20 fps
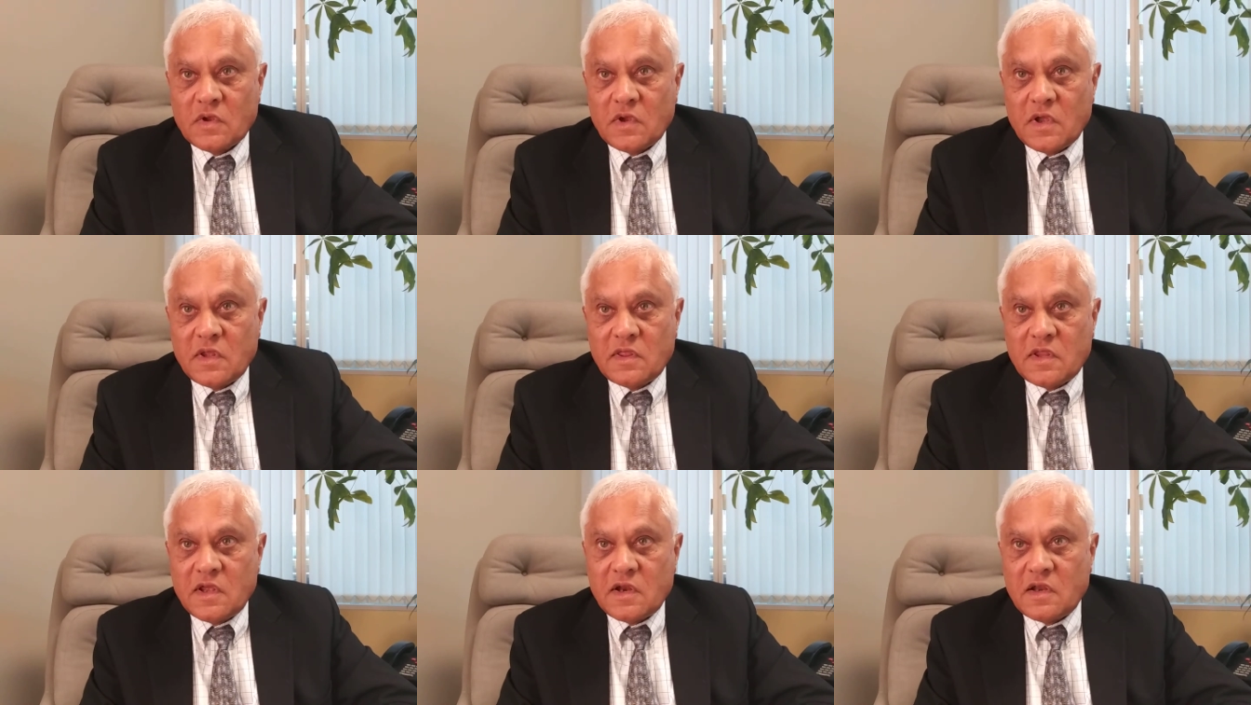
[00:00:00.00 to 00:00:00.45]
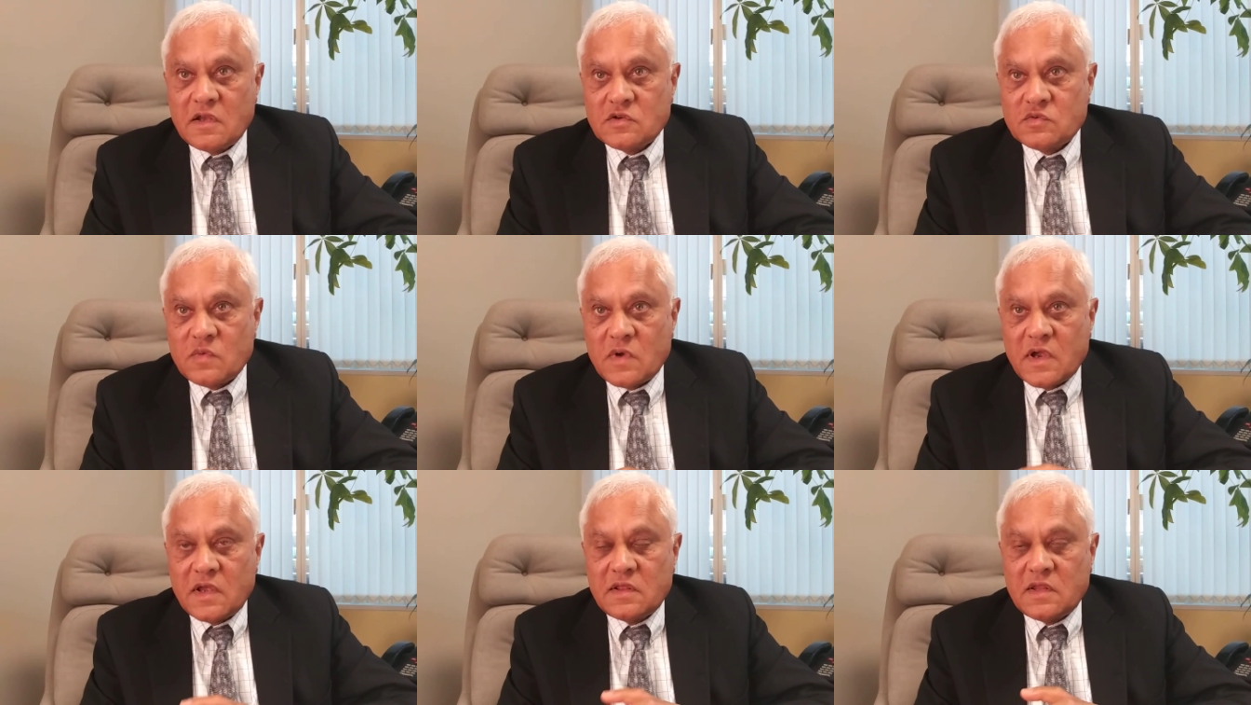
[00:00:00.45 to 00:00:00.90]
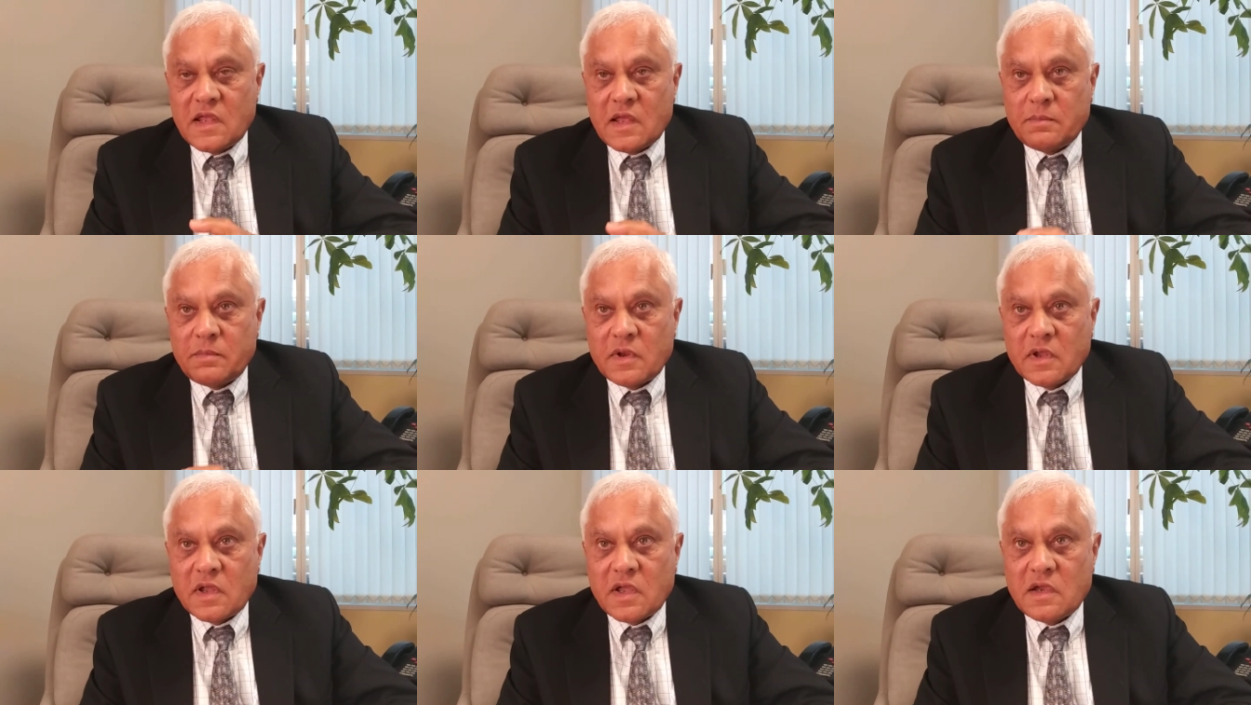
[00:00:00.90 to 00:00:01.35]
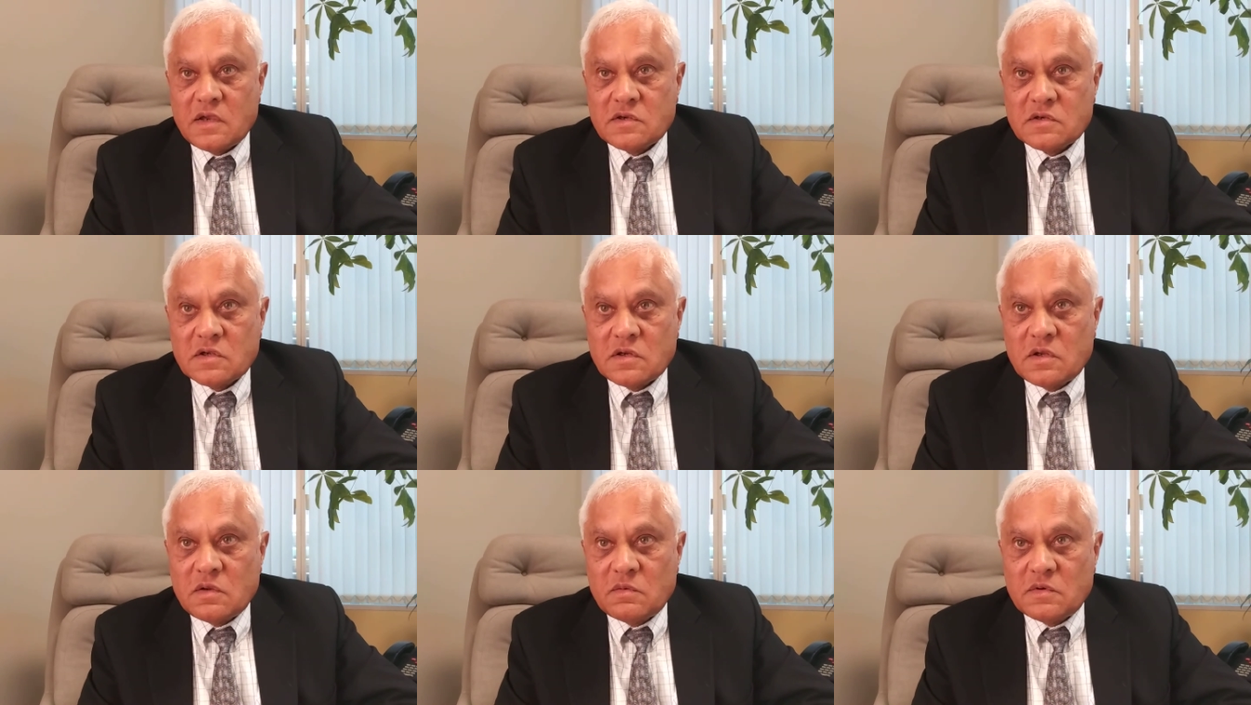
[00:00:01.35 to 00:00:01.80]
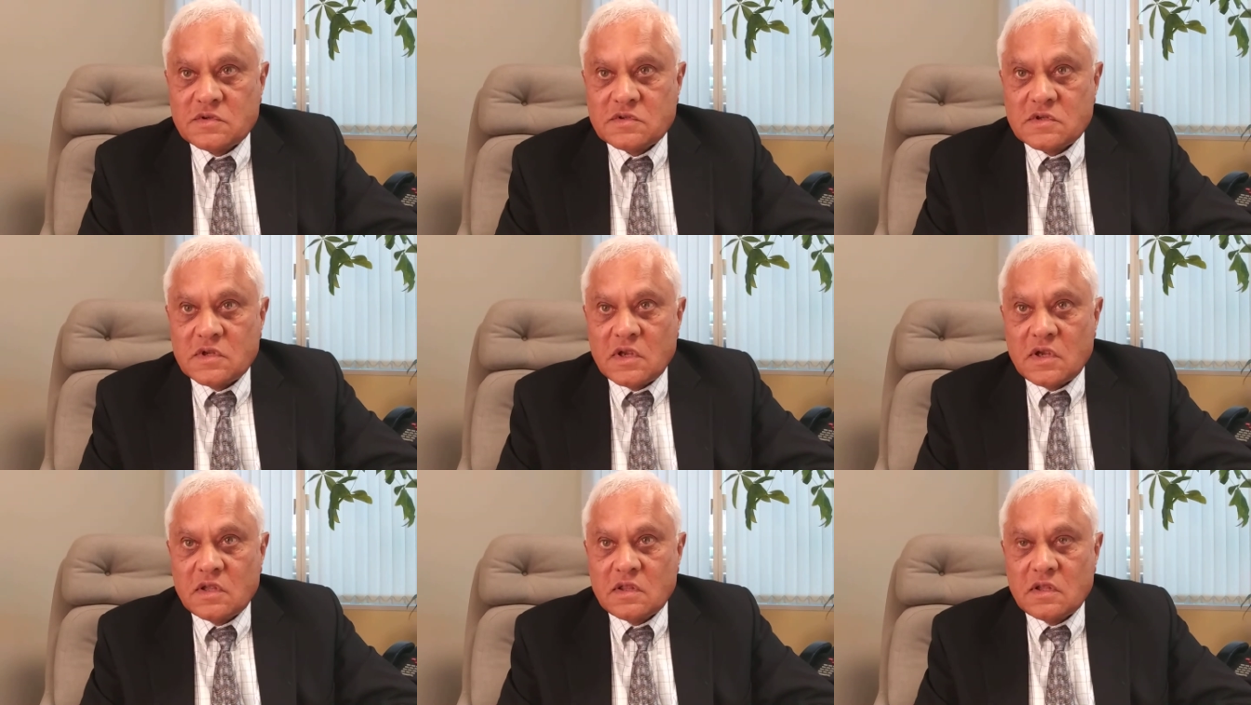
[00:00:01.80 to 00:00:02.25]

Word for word: And that is why in the application you will see